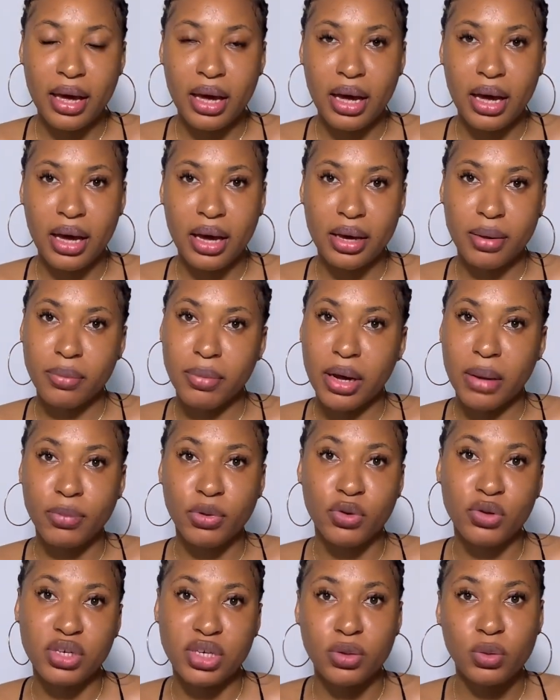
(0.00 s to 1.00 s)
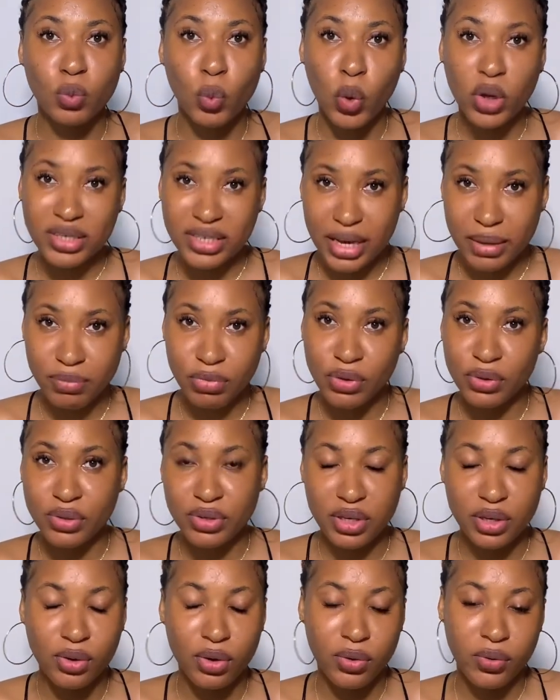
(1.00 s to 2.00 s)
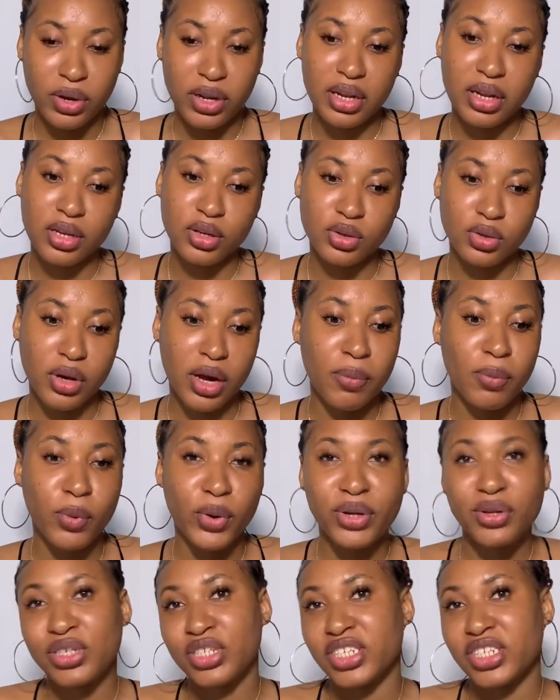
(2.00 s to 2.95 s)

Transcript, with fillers: I'm, um, I'm using what i'm using currently so i'm going